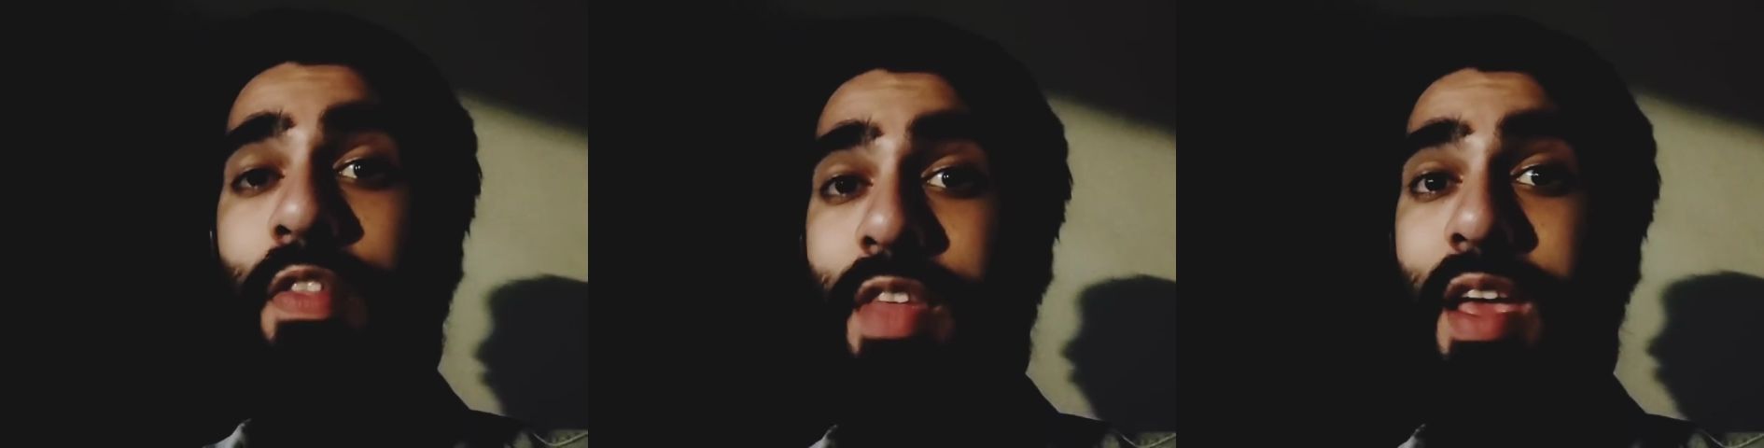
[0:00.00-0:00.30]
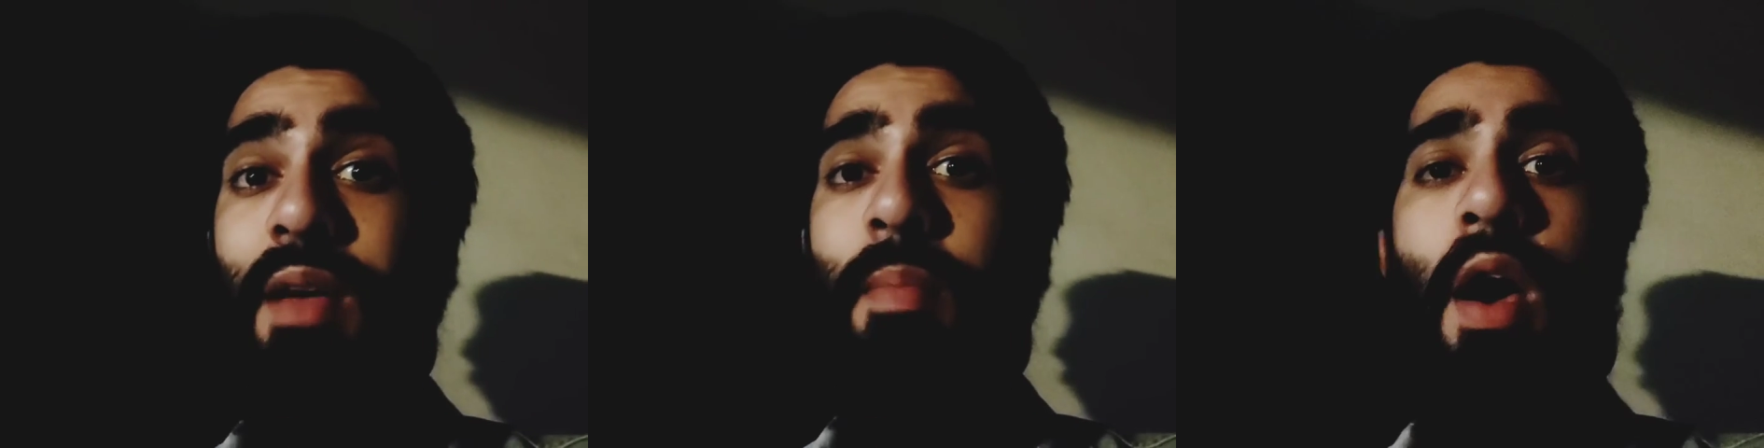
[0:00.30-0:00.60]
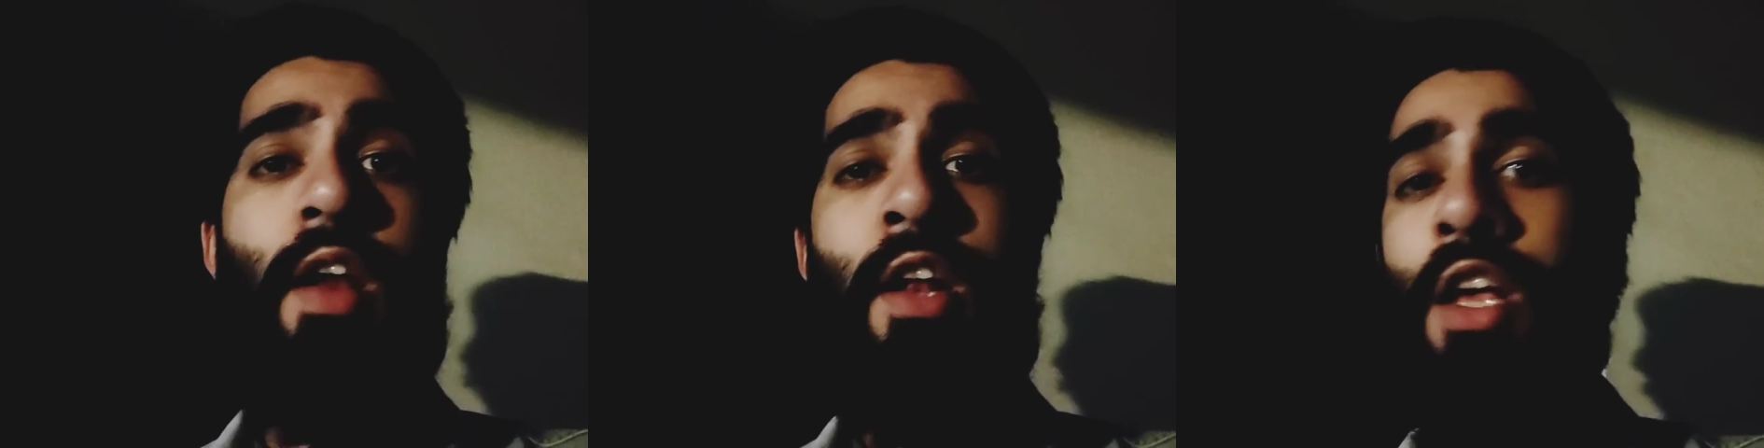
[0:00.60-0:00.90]
think
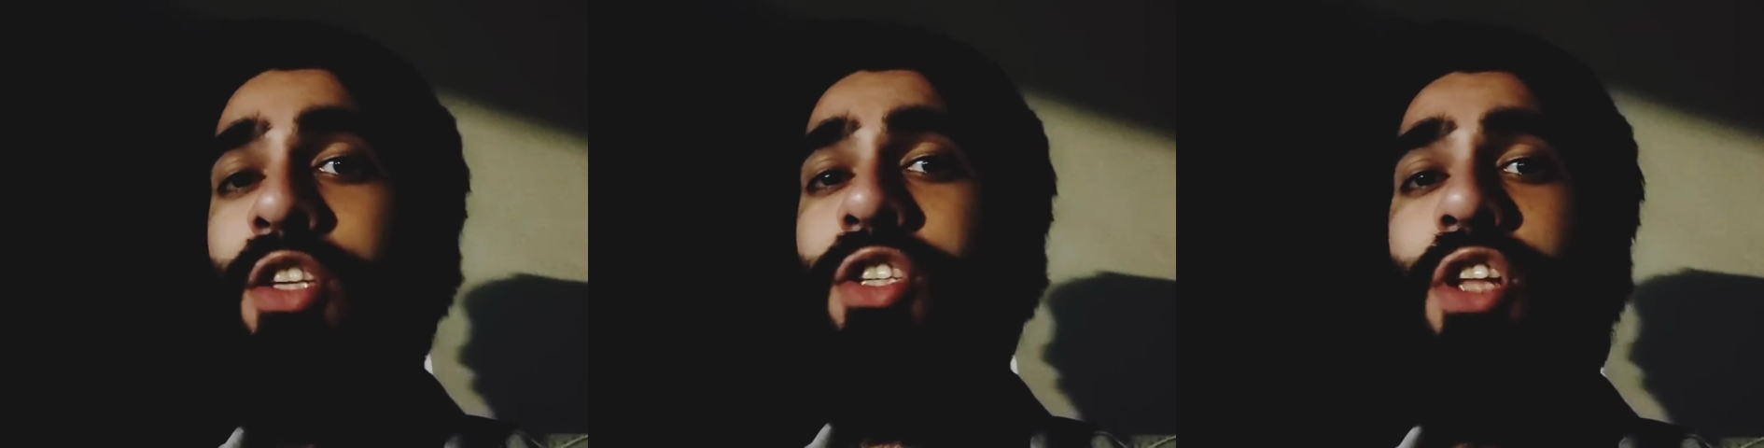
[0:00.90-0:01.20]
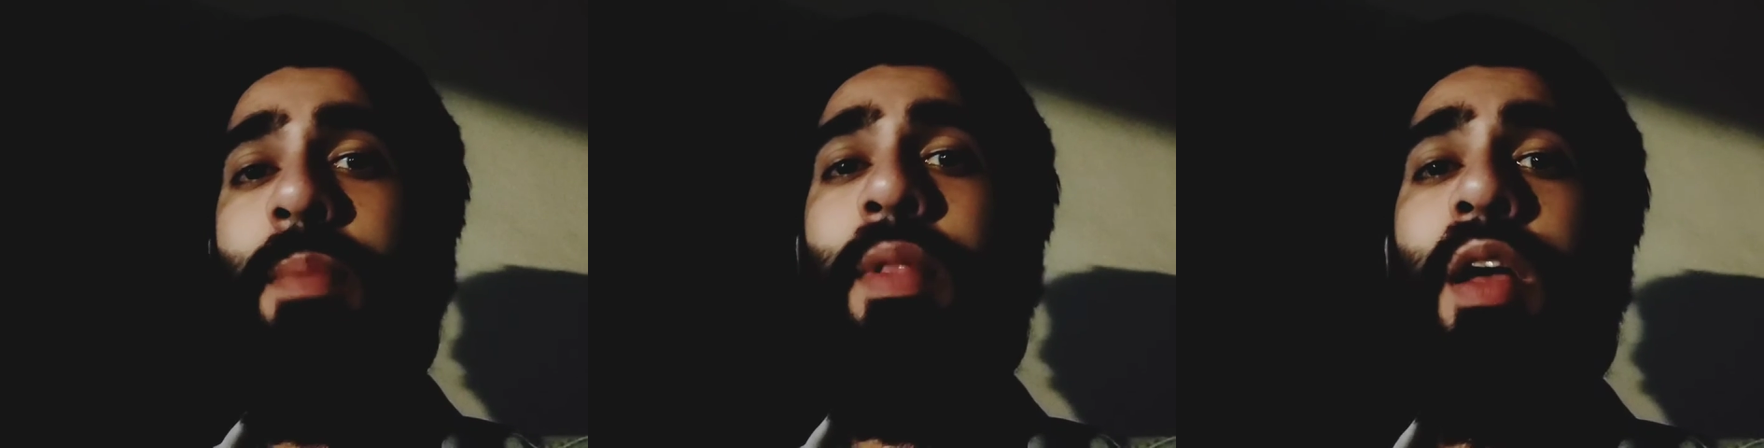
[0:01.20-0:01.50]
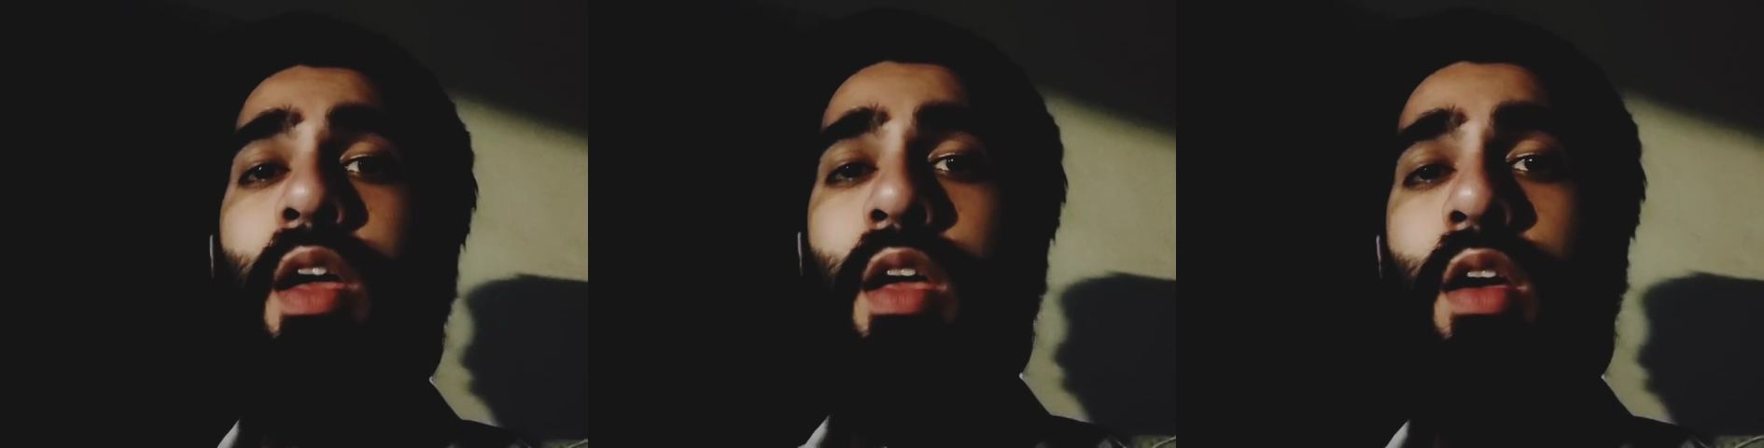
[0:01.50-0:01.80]
about it stop
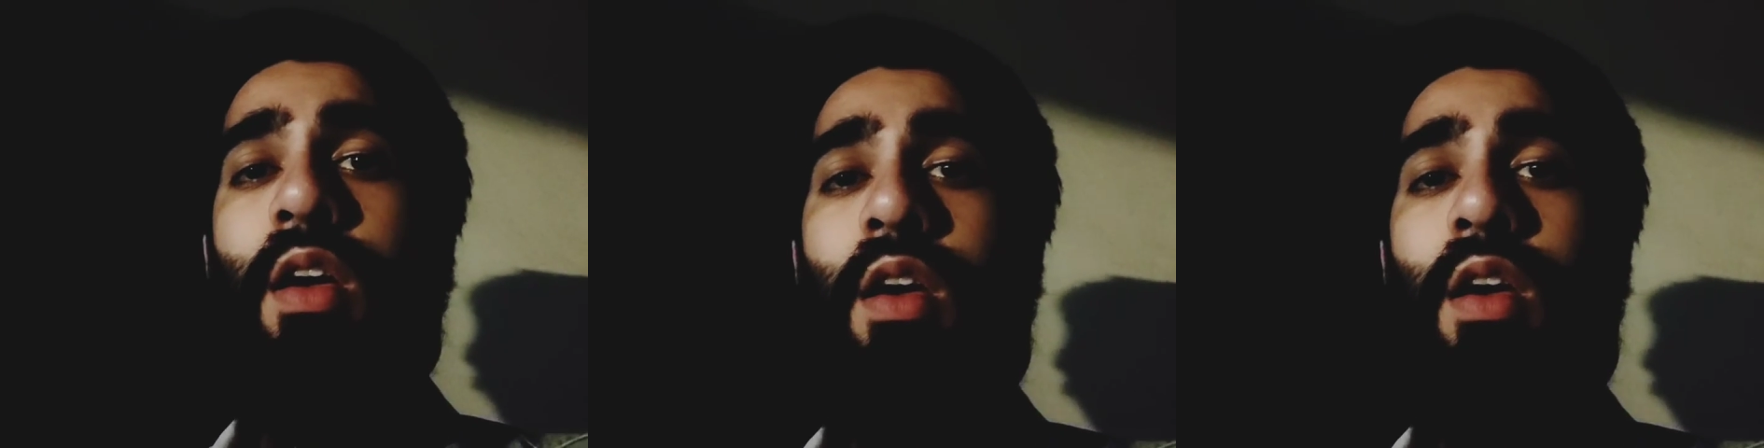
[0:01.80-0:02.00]
lying